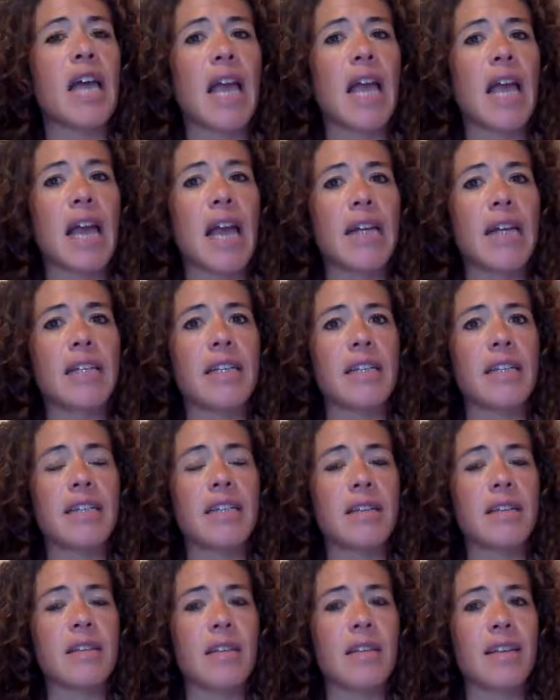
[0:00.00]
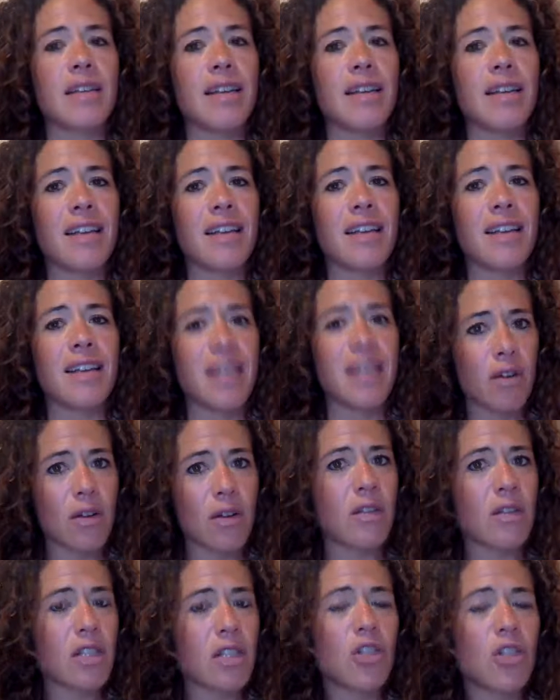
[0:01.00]
And it's
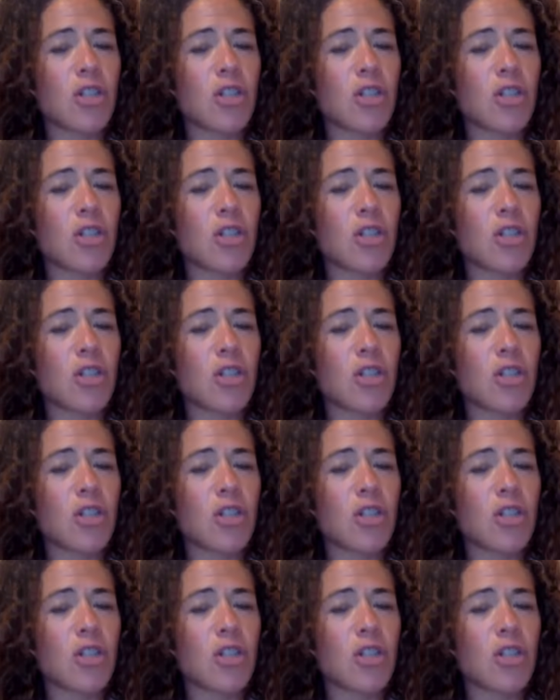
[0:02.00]
a